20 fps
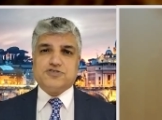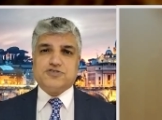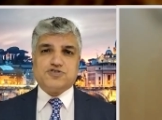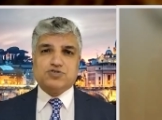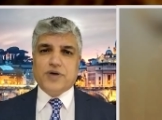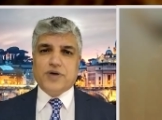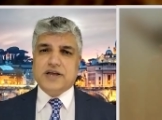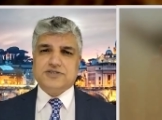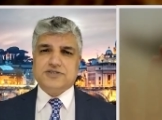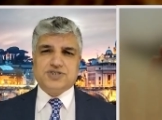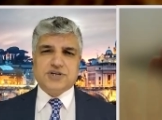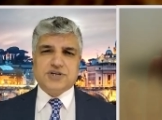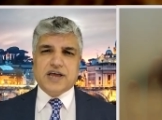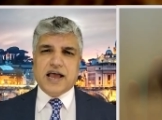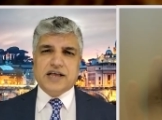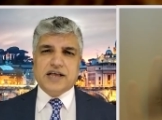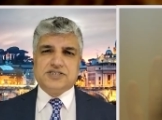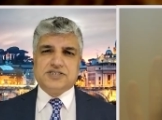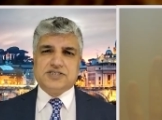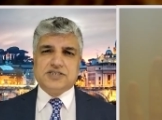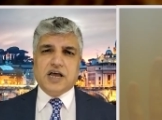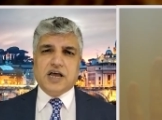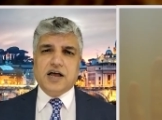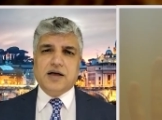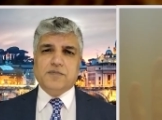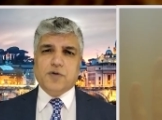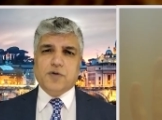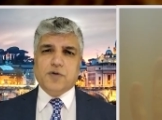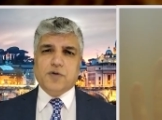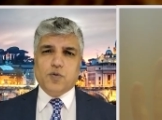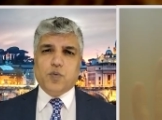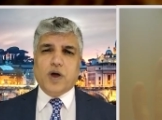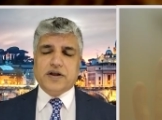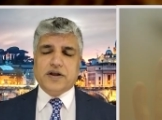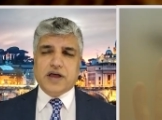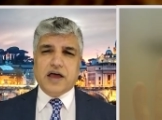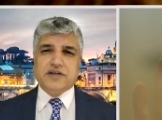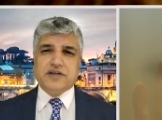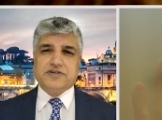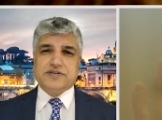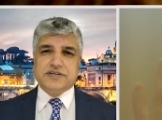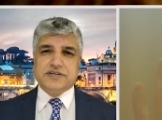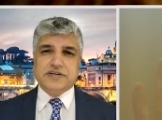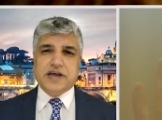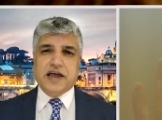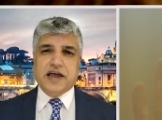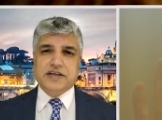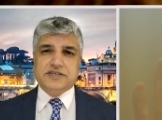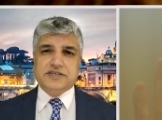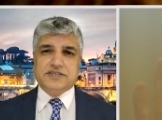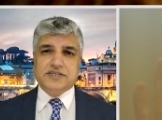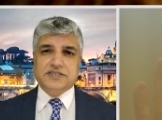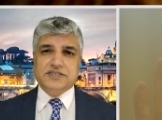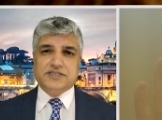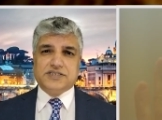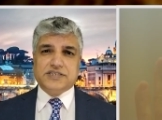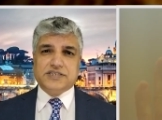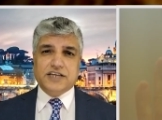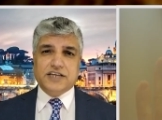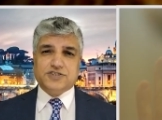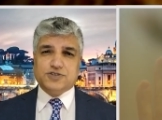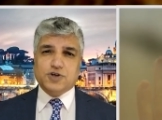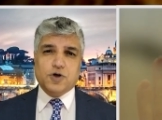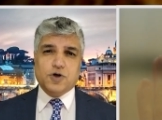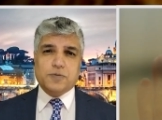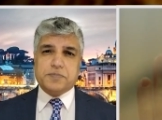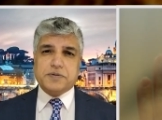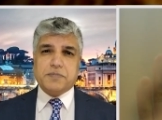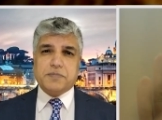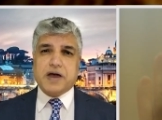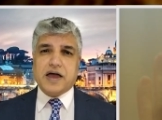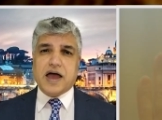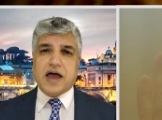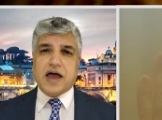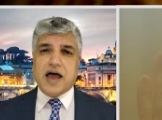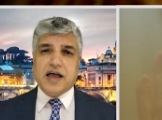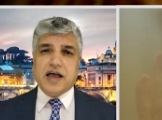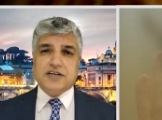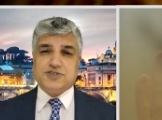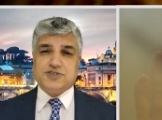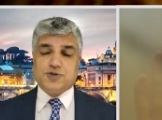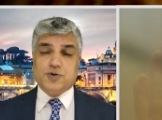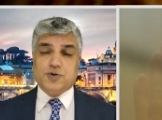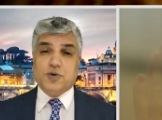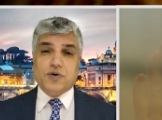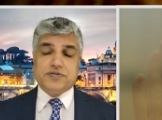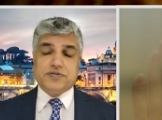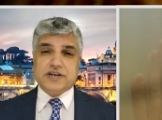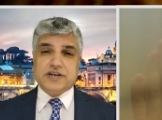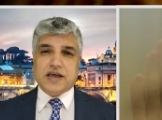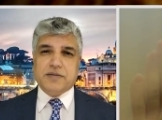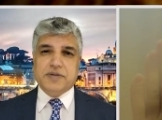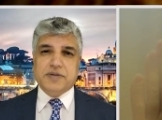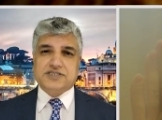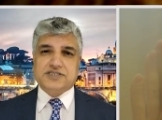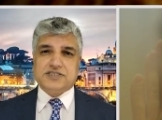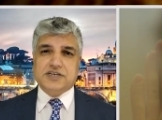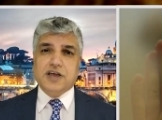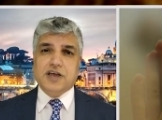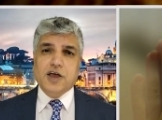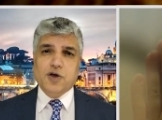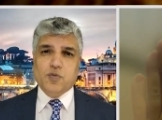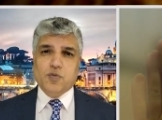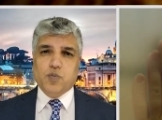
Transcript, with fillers: treasure as psalm 119 says you know open my eyes lord that i may see